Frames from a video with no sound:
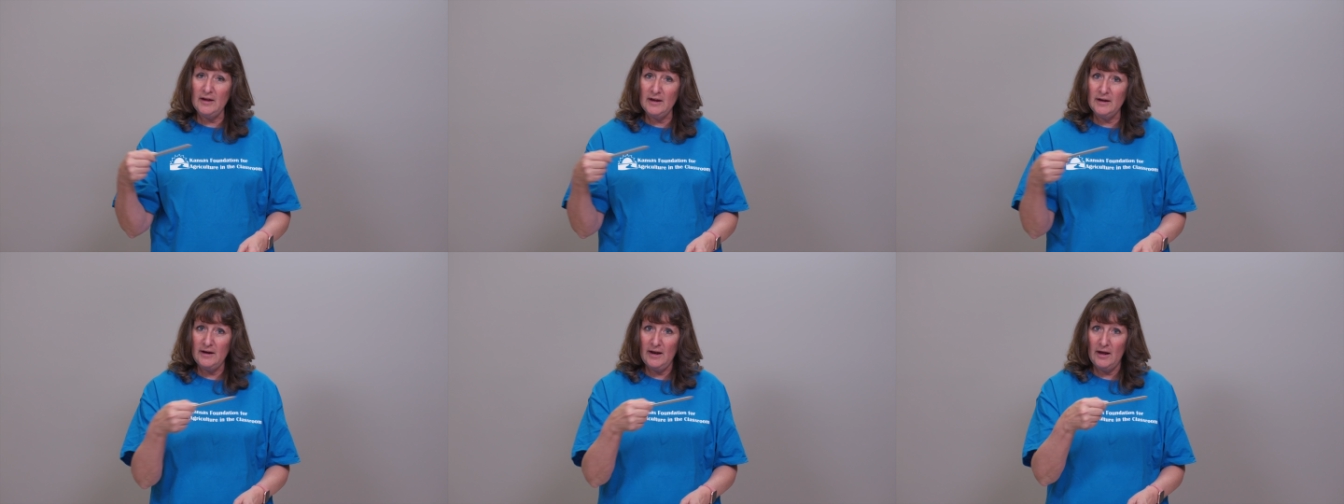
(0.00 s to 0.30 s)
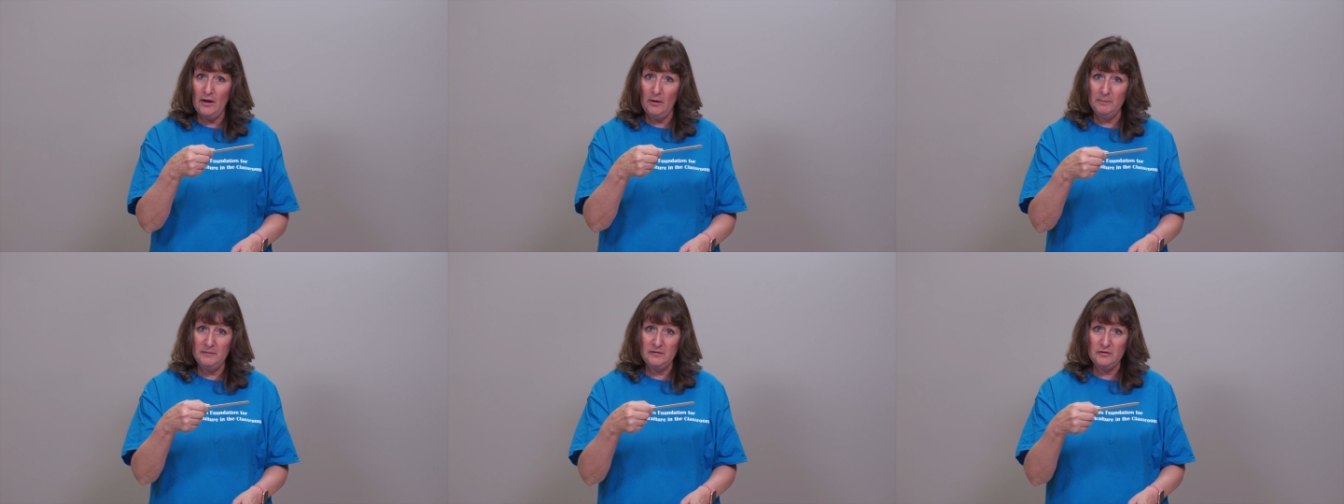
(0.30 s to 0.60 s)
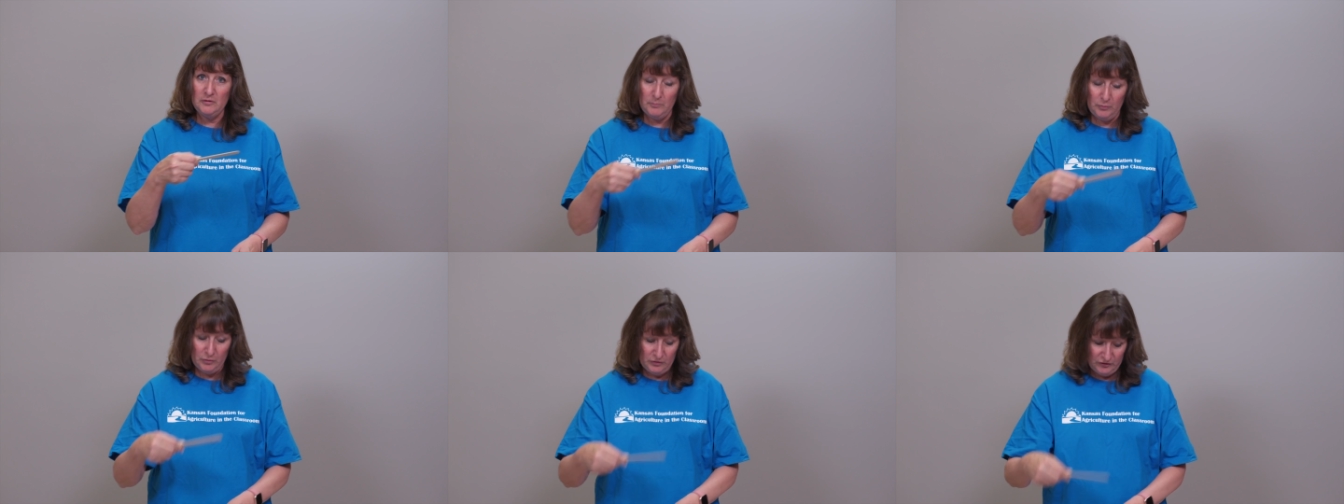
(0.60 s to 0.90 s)
it helps
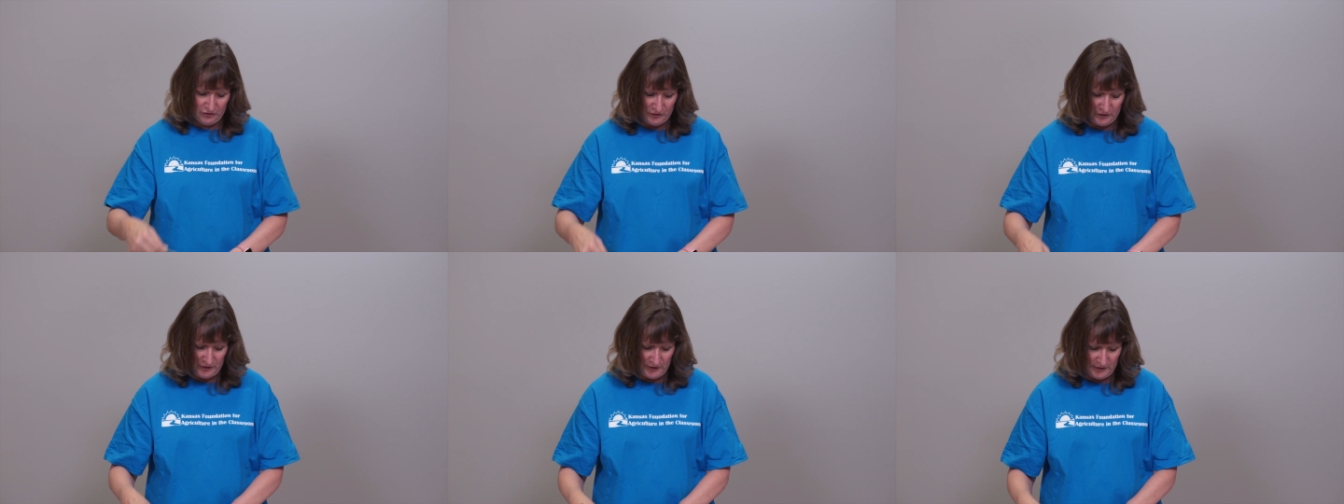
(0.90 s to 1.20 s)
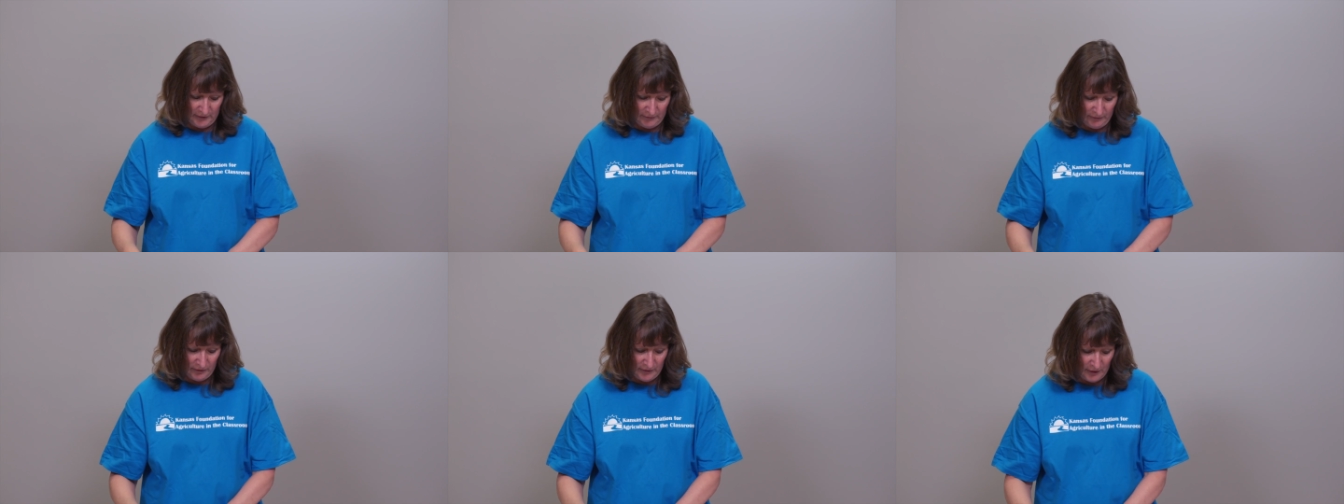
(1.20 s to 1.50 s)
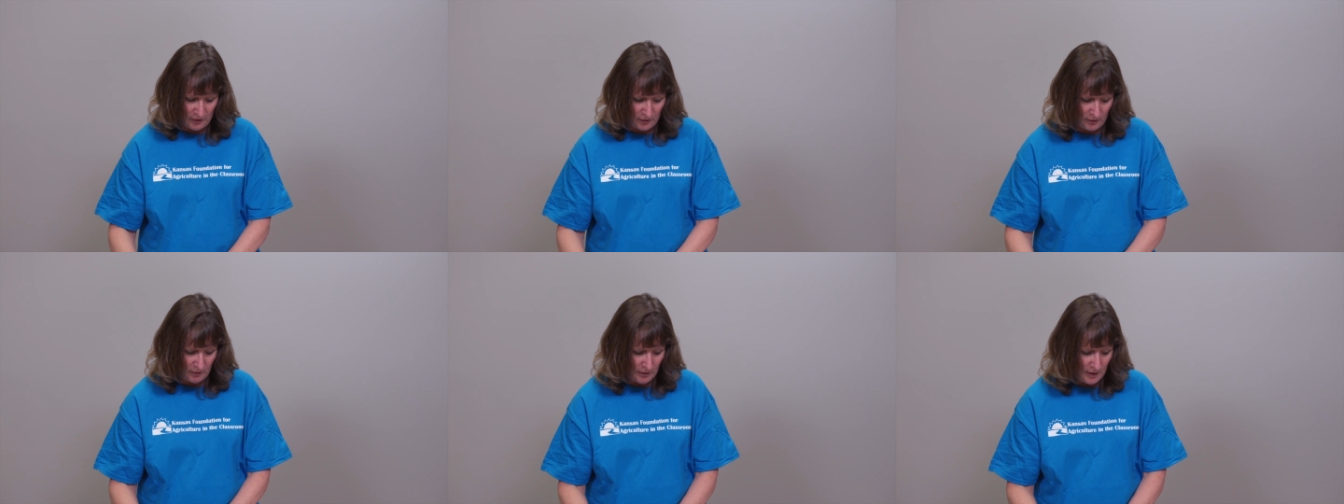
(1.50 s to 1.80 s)
to push it in
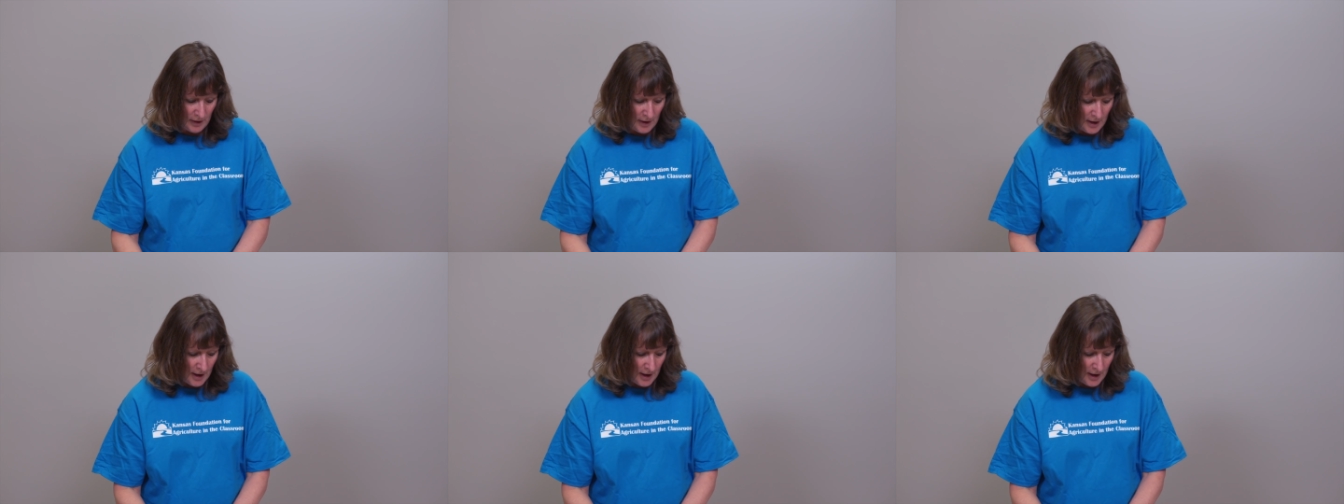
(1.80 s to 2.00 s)
there